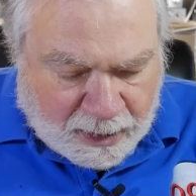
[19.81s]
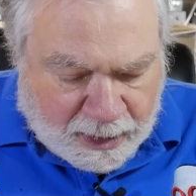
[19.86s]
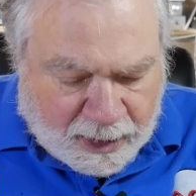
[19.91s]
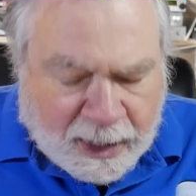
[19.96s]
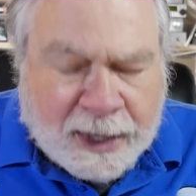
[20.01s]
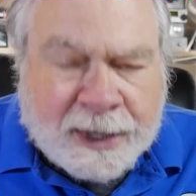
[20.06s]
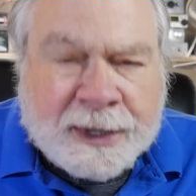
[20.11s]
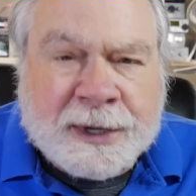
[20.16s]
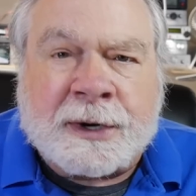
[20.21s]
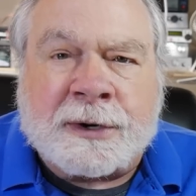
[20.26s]

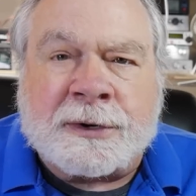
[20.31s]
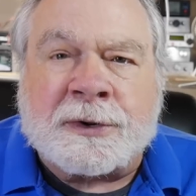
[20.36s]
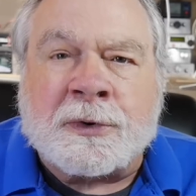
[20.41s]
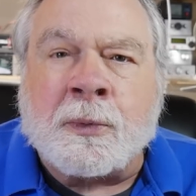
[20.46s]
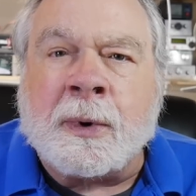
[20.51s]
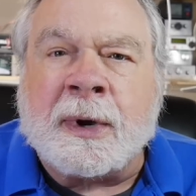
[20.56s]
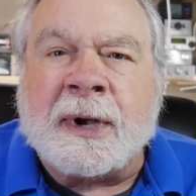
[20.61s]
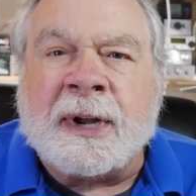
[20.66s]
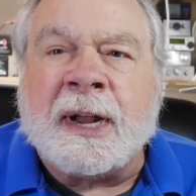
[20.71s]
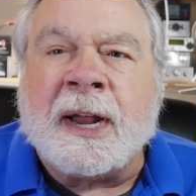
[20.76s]
And here's
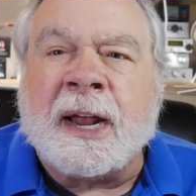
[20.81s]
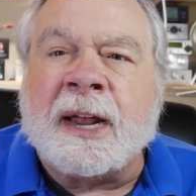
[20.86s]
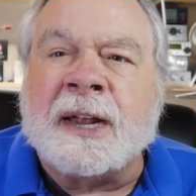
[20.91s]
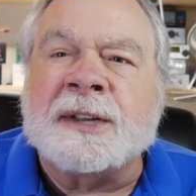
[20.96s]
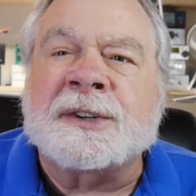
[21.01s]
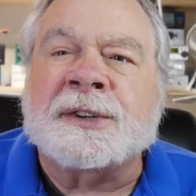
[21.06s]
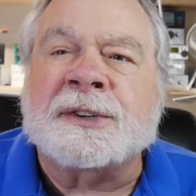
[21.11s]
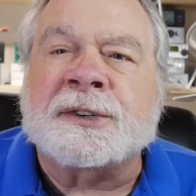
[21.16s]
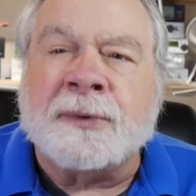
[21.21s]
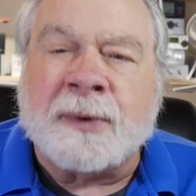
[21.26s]
what he
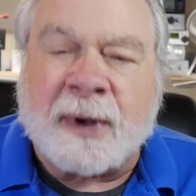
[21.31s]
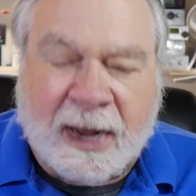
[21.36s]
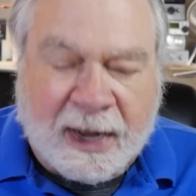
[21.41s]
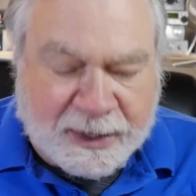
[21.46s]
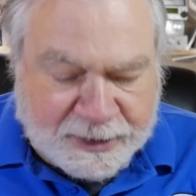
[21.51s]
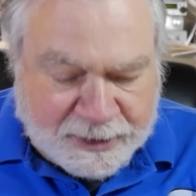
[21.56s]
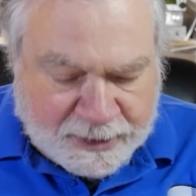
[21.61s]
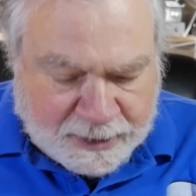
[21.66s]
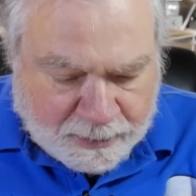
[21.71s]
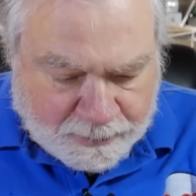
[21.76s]
has to ask.